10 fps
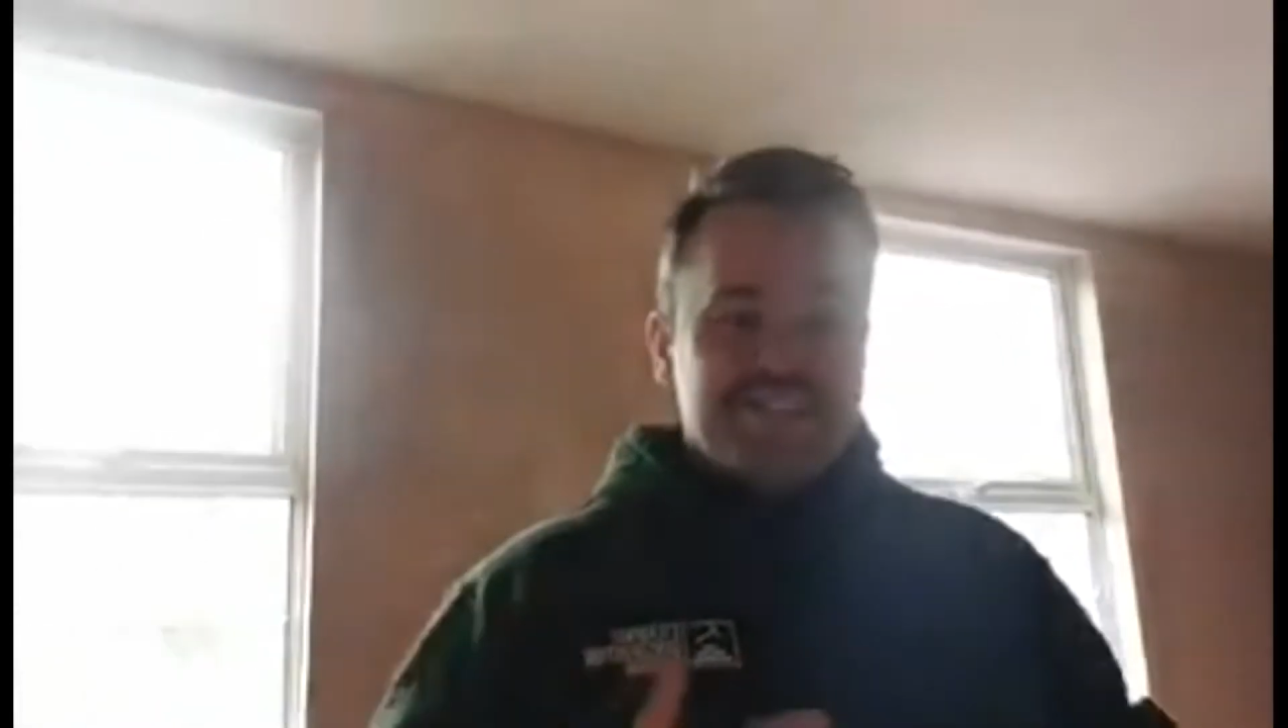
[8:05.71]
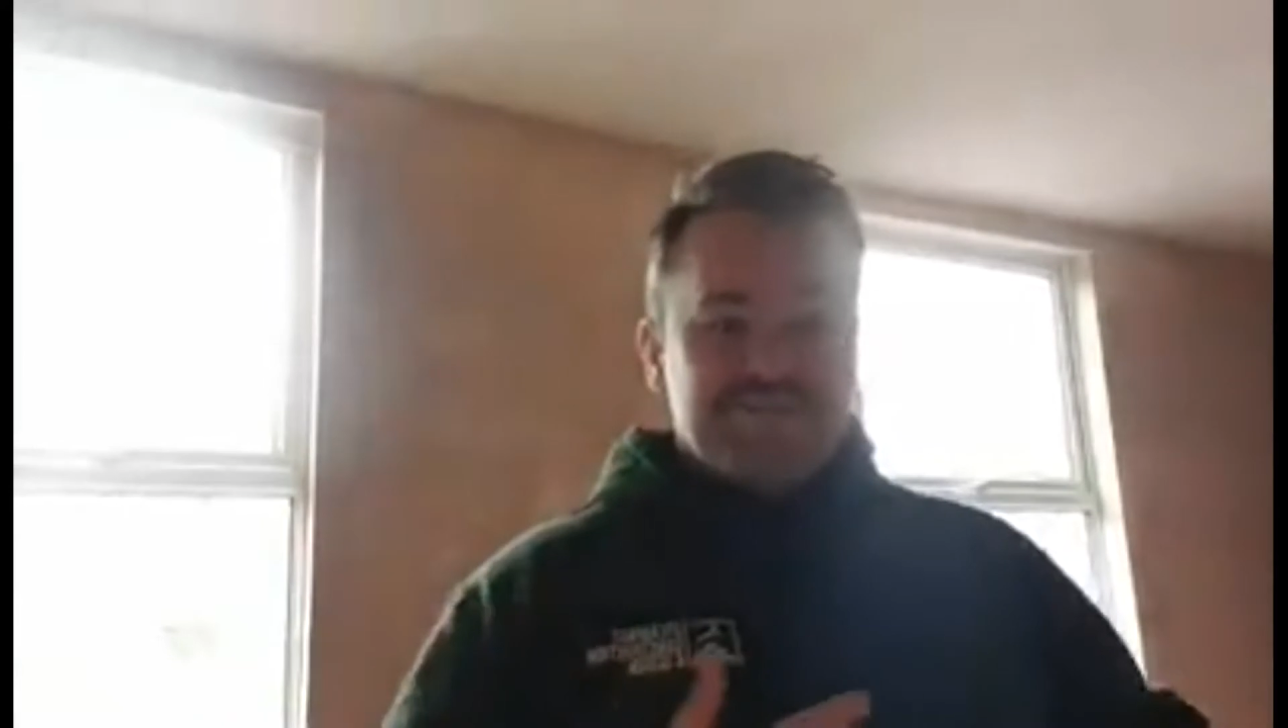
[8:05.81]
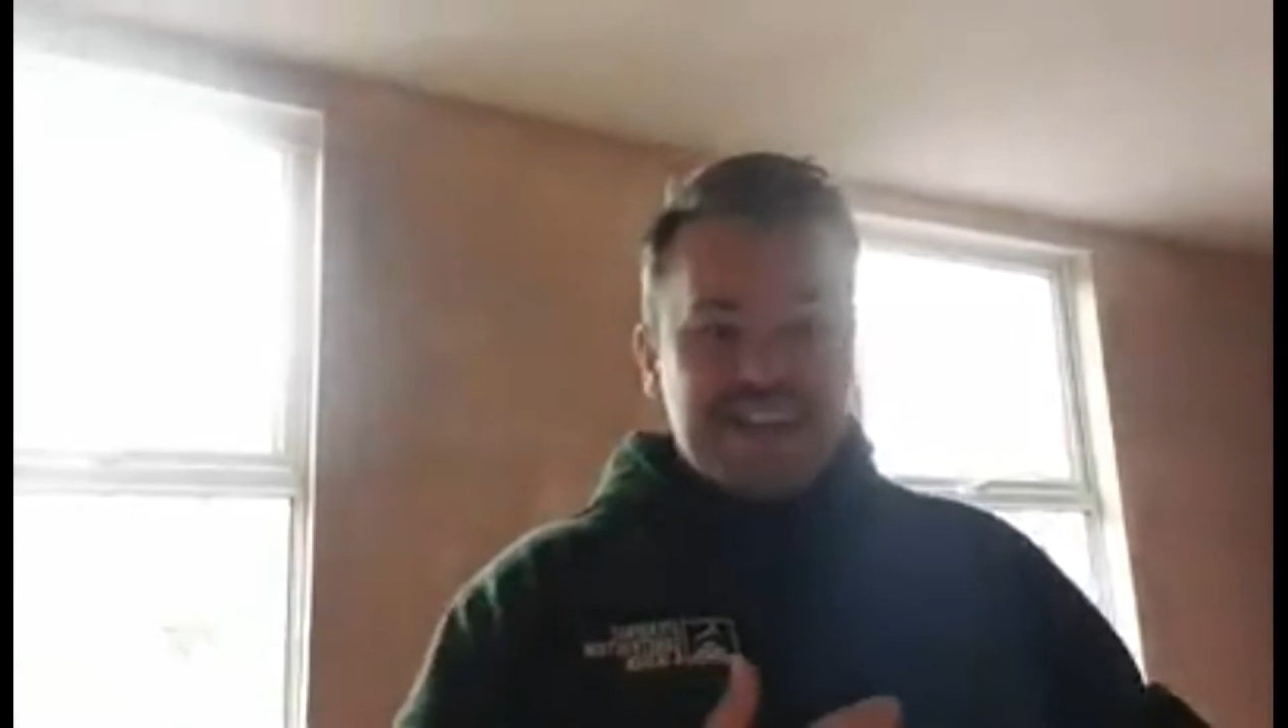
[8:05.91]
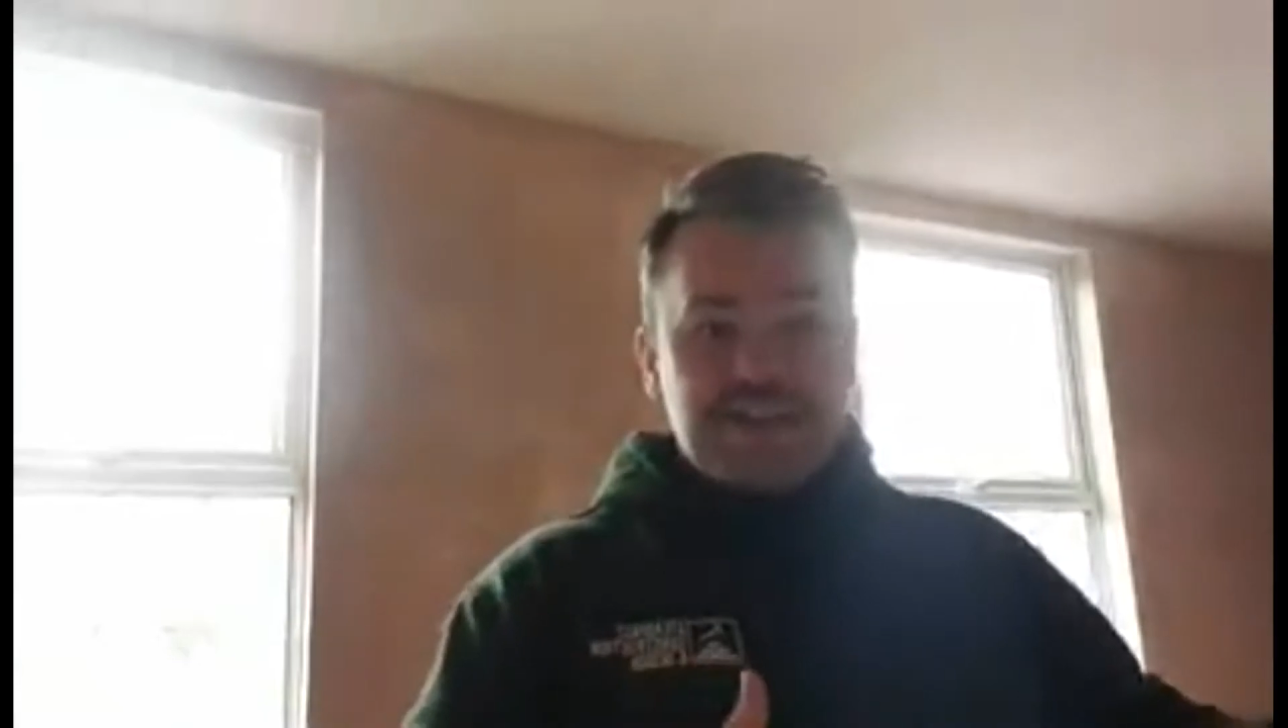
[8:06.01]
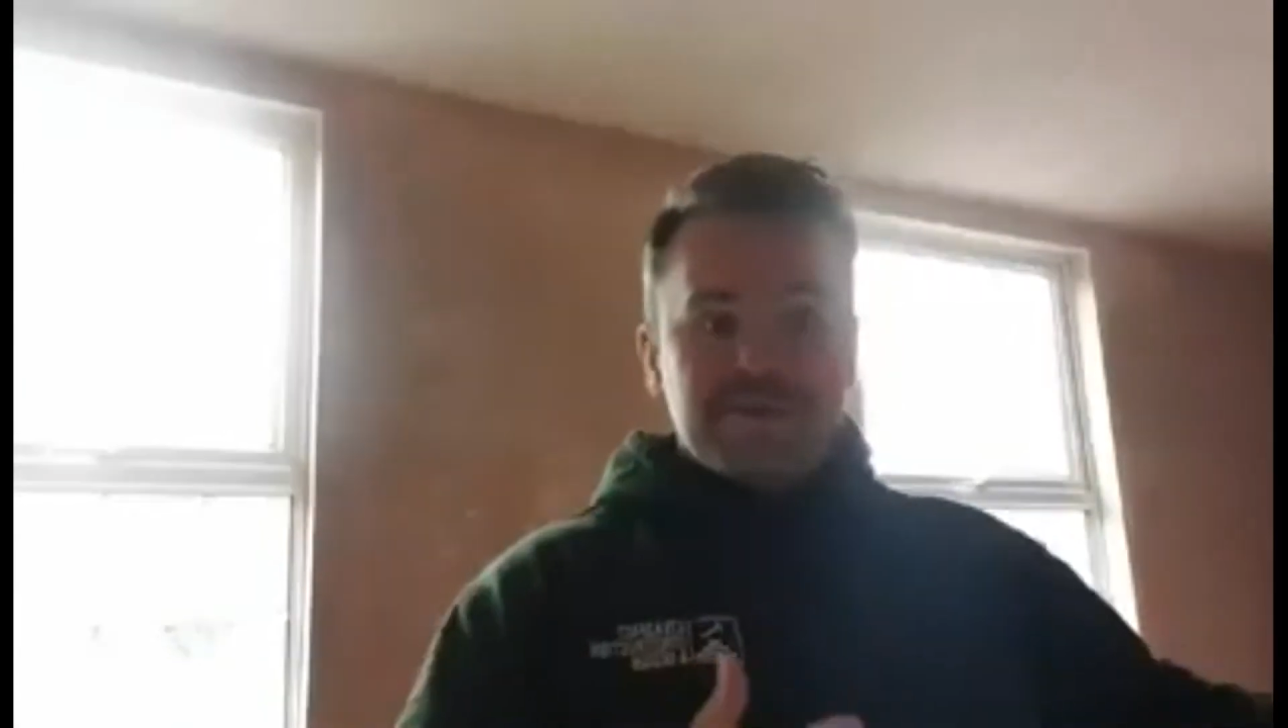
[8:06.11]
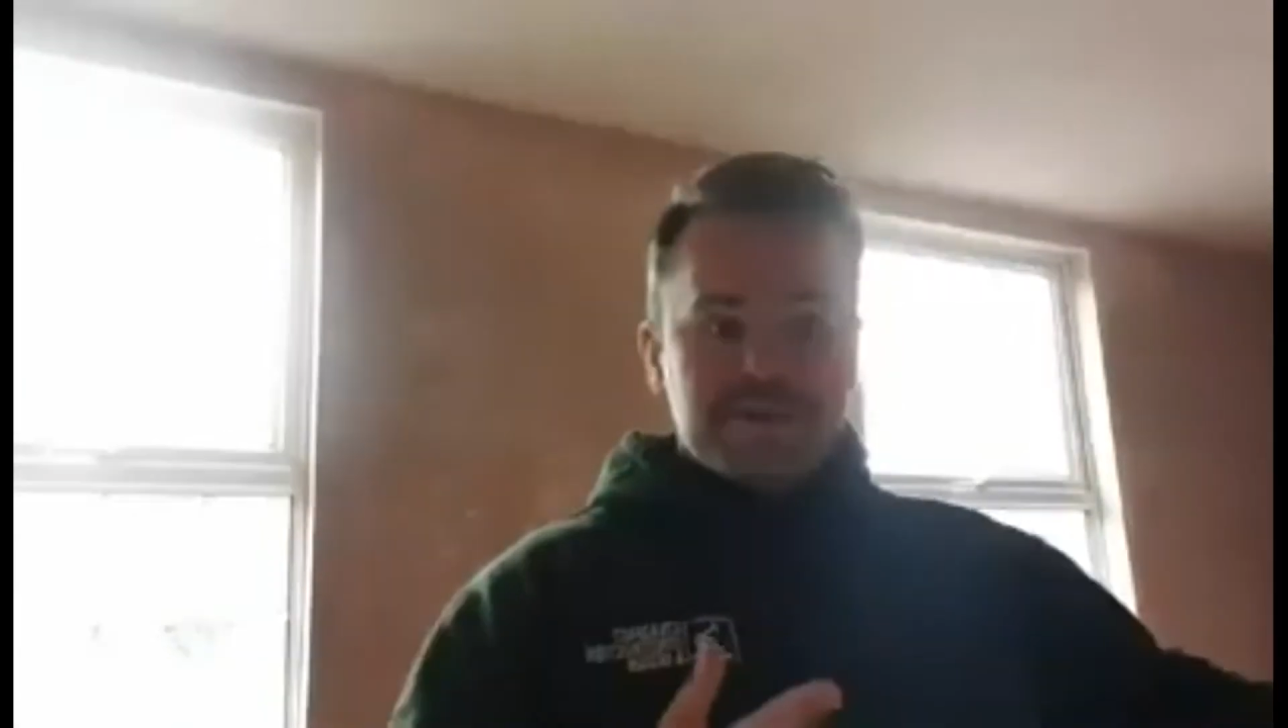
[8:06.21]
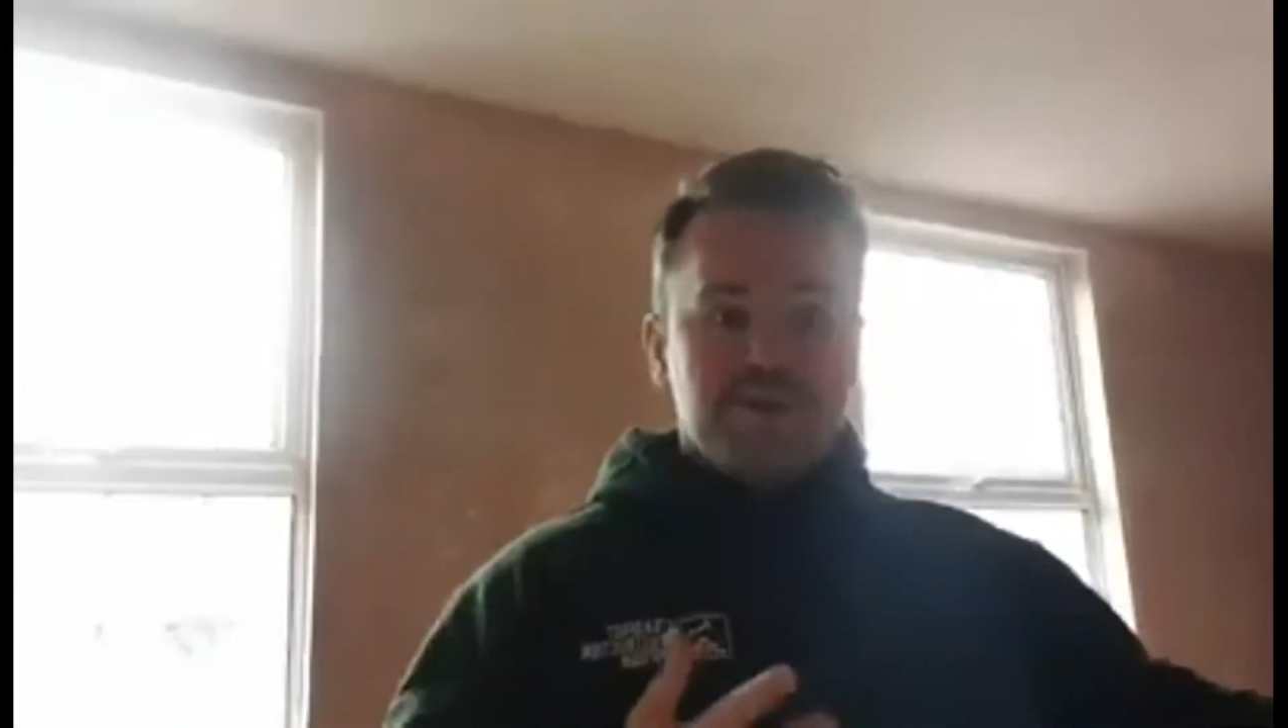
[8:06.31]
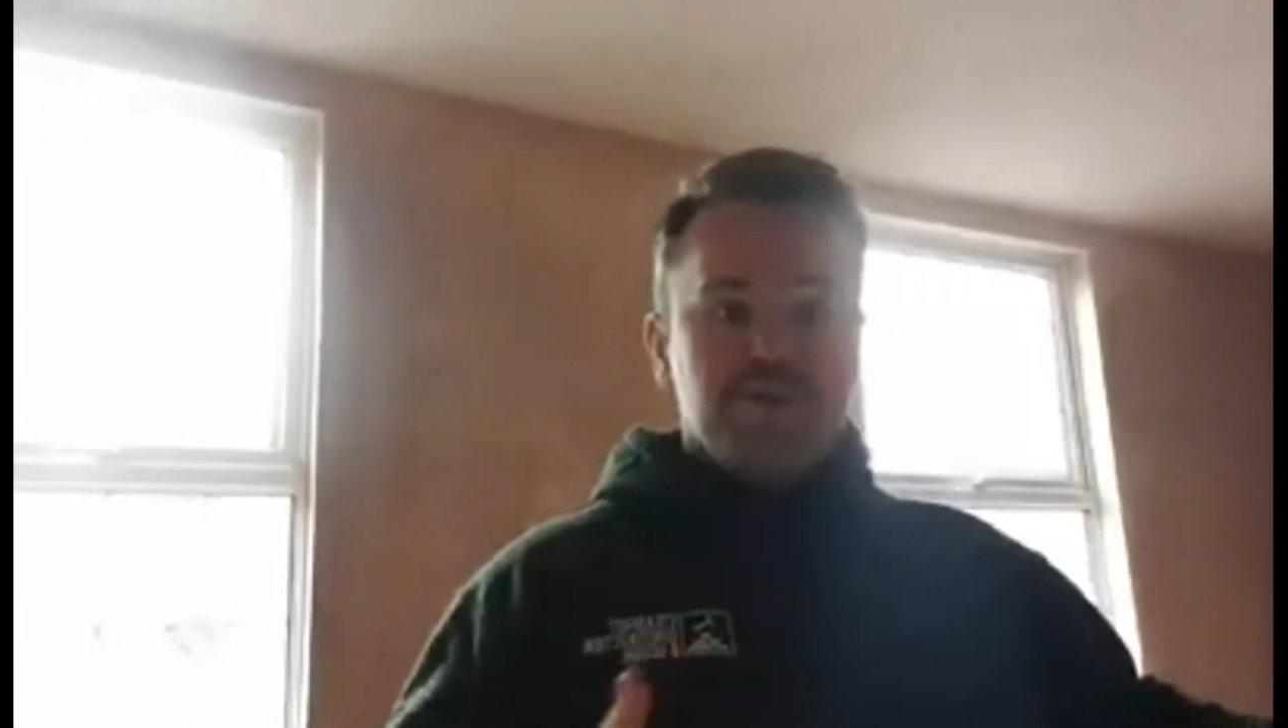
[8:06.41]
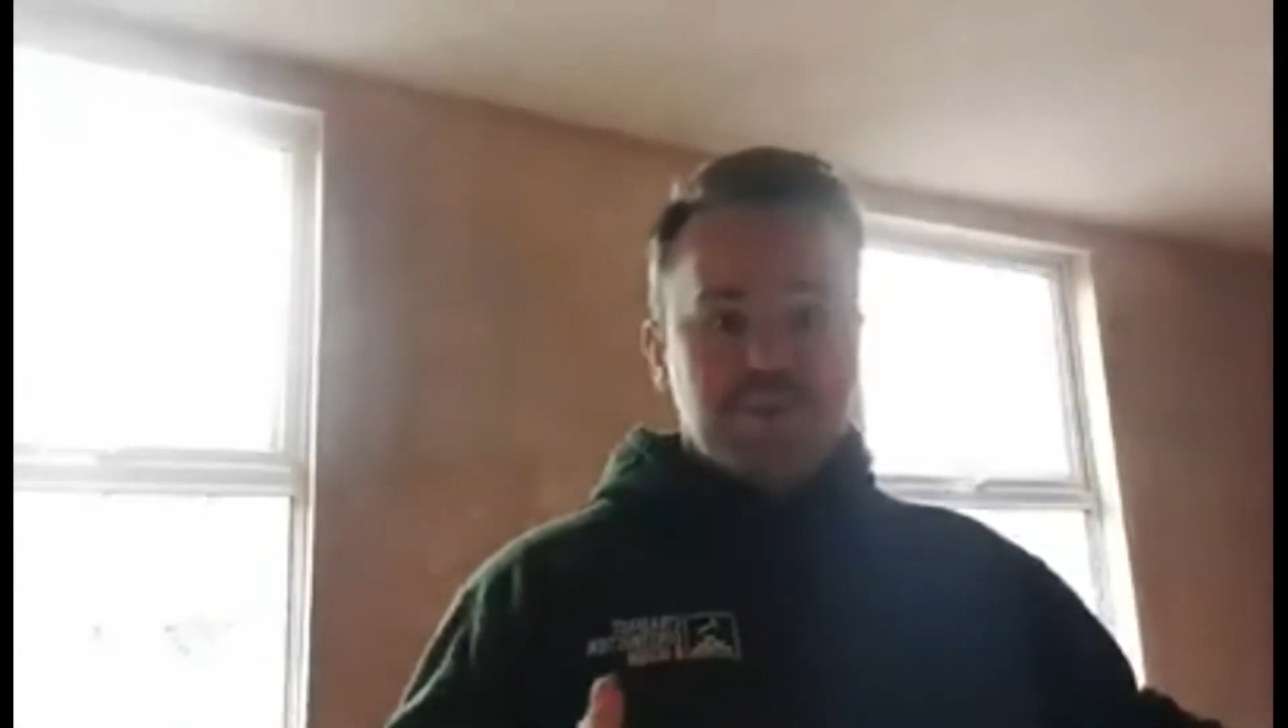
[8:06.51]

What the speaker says: direct them at 2